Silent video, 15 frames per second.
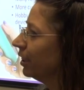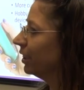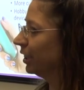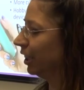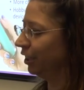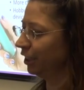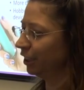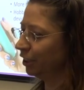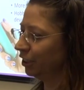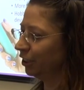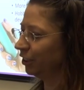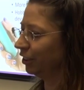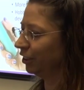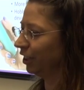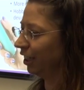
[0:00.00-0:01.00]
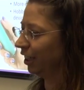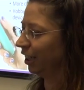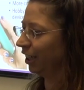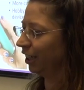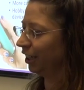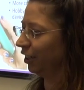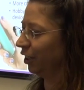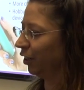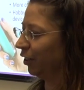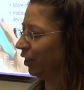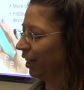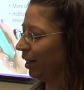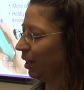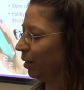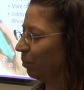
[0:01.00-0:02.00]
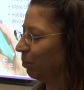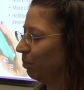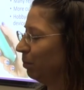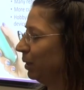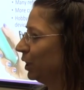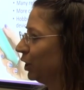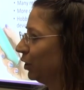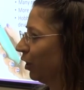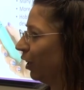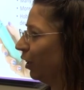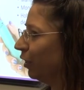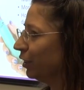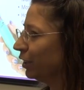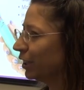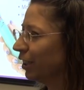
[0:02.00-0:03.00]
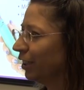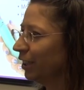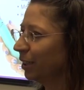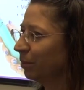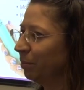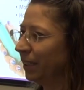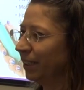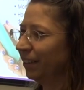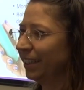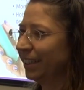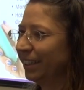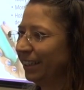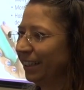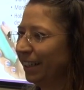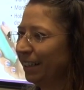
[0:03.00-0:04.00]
So you can do, you know, mix your own. So you can be like,